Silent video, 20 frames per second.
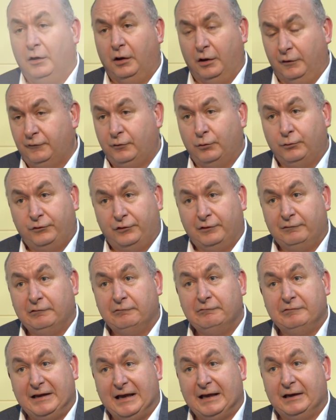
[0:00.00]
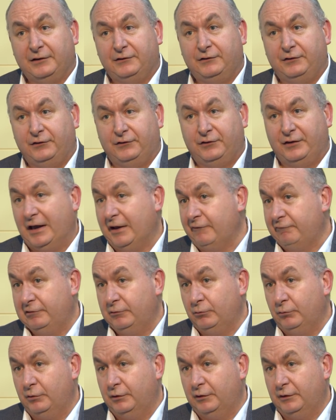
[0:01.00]
Of course, there are realities that every
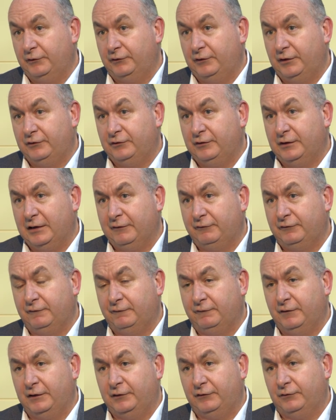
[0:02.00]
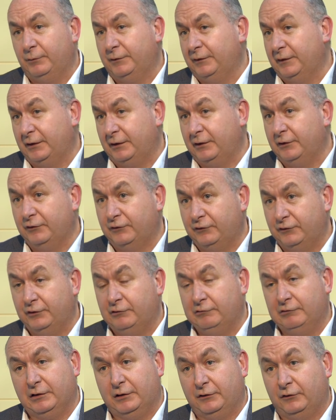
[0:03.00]
organisation have to face when they're
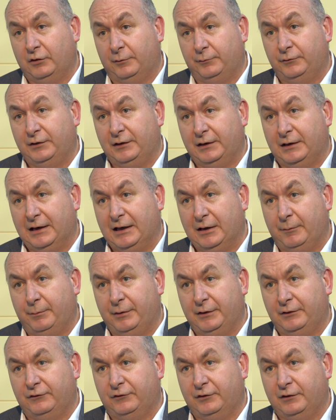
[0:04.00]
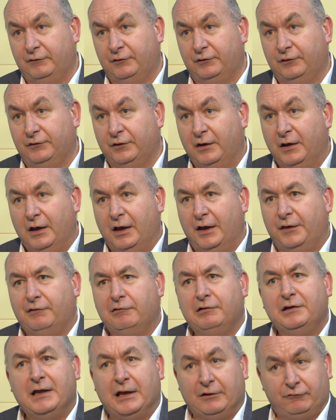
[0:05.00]
considering adopting cloud-based services, and there
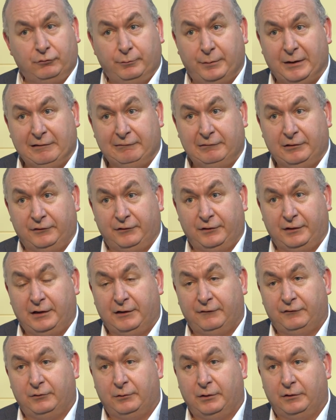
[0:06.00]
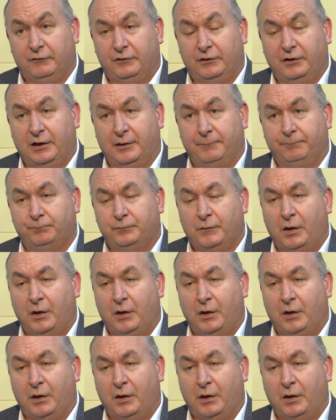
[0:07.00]
are natural barriers they have to overcome.